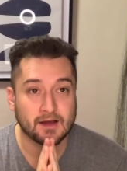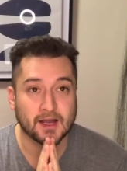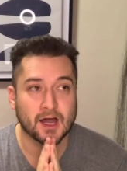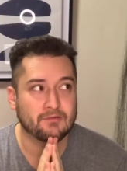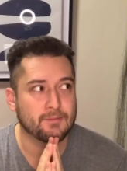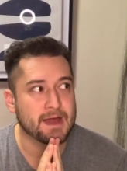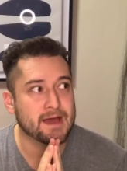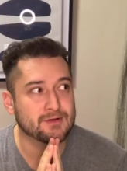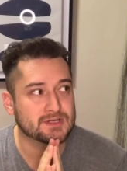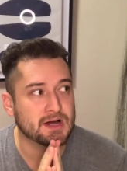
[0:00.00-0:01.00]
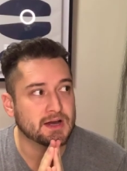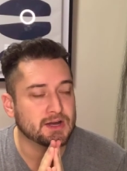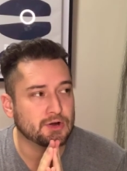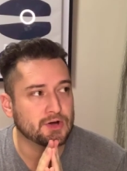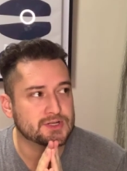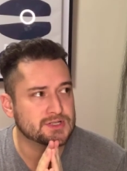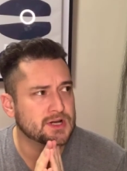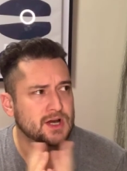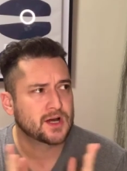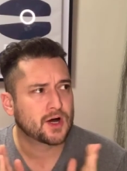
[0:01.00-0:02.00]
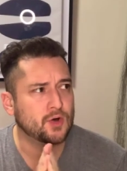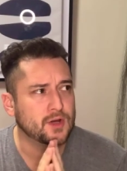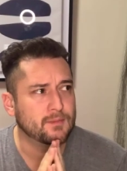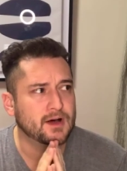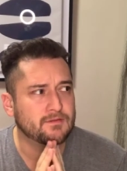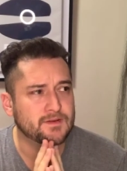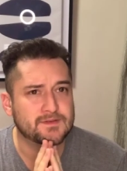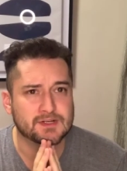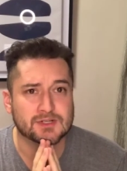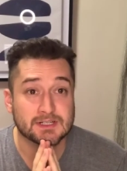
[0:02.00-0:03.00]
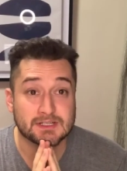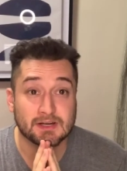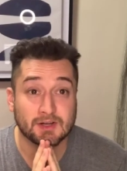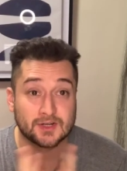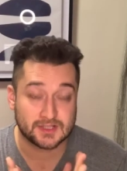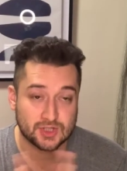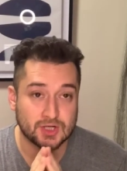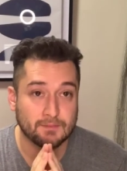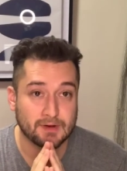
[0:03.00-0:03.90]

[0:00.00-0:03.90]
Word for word: I got it from Amazon. It cost only about 50 or 60 dollars to ship